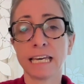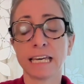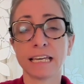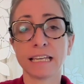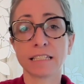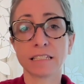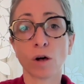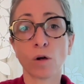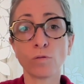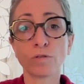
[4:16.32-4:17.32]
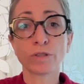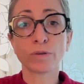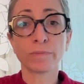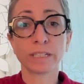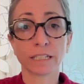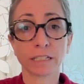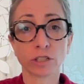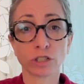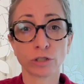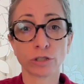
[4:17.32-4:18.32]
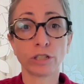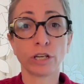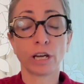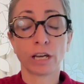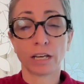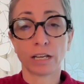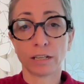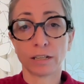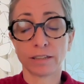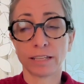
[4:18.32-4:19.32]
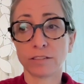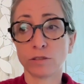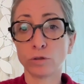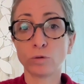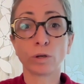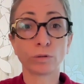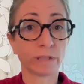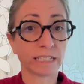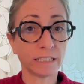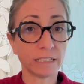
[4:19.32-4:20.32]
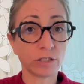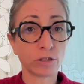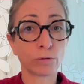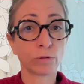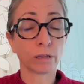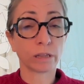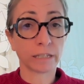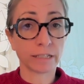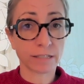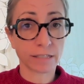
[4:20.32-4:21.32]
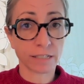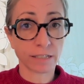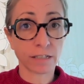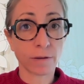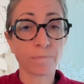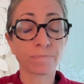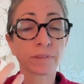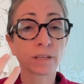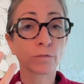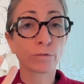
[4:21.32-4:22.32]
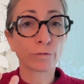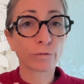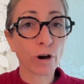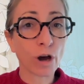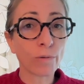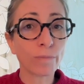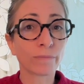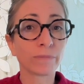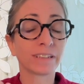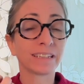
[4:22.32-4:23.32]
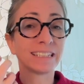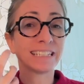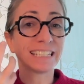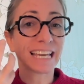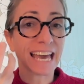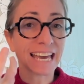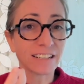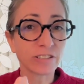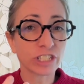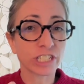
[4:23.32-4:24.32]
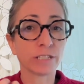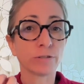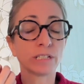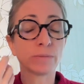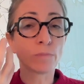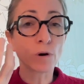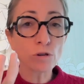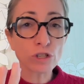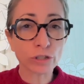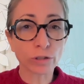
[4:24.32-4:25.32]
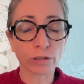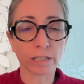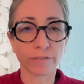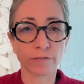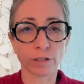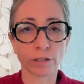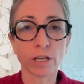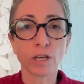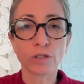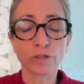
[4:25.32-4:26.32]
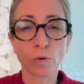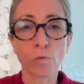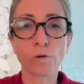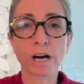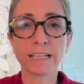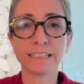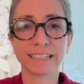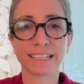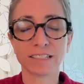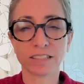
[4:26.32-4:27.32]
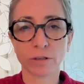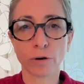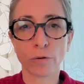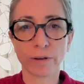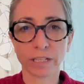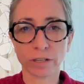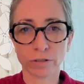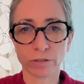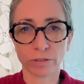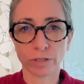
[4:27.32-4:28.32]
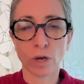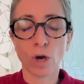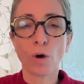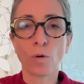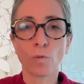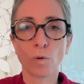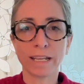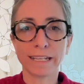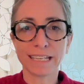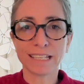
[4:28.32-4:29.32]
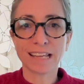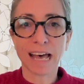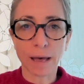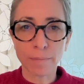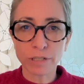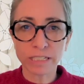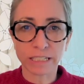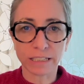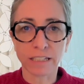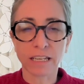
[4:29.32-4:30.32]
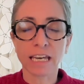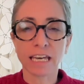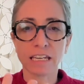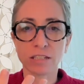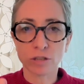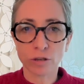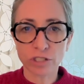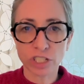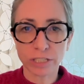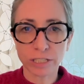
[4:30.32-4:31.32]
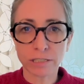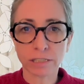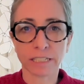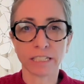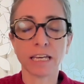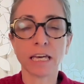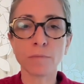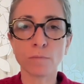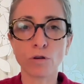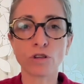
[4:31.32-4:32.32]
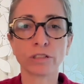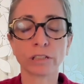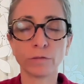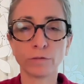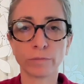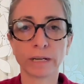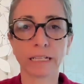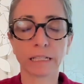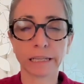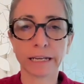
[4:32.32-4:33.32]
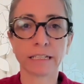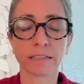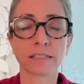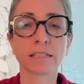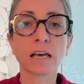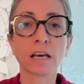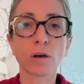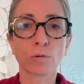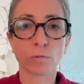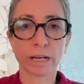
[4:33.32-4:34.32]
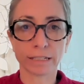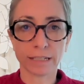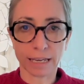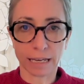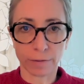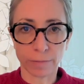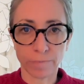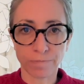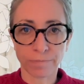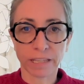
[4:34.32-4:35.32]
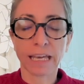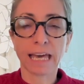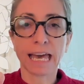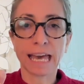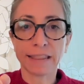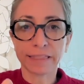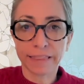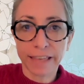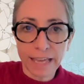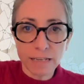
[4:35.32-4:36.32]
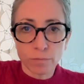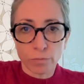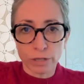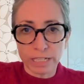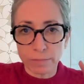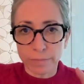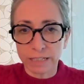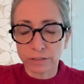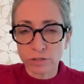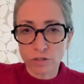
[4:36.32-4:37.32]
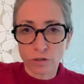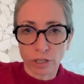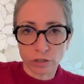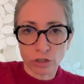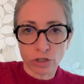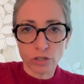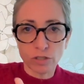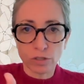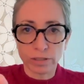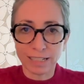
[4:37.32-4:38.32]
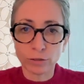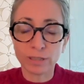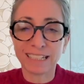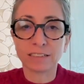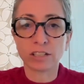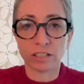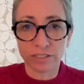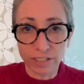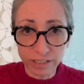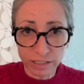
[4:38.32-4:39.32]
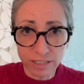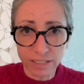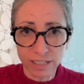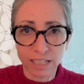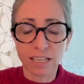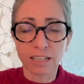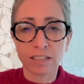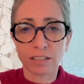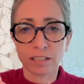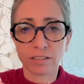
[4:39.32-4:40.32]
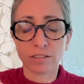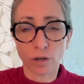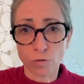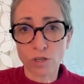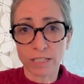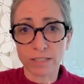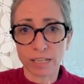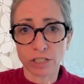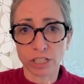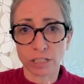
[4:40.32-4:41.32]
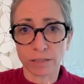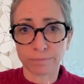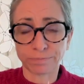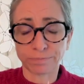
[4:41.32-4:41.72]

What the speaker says: is also making sure that you are ready to listen from the energy or emotional level. So, what is going on? What is happening energetically, emotionally for my clients right now? And then bring back the structure so that you can conduct the coaching session.